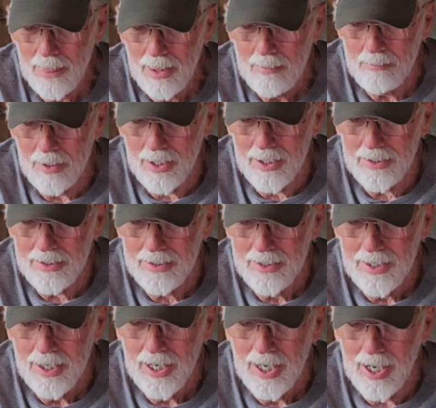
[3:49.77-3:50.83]
but
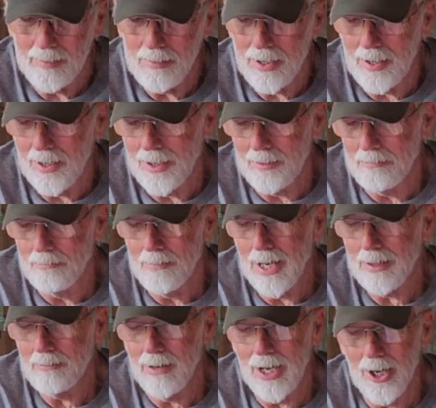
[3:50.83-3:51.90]
I'm going to
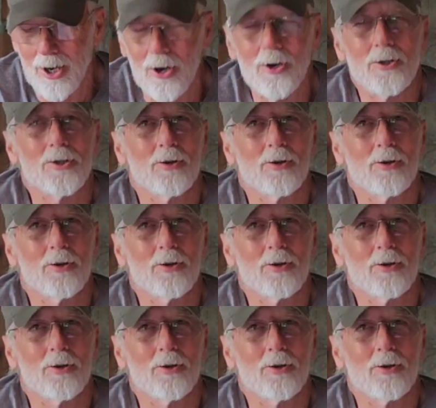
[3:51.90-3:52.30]
make my own.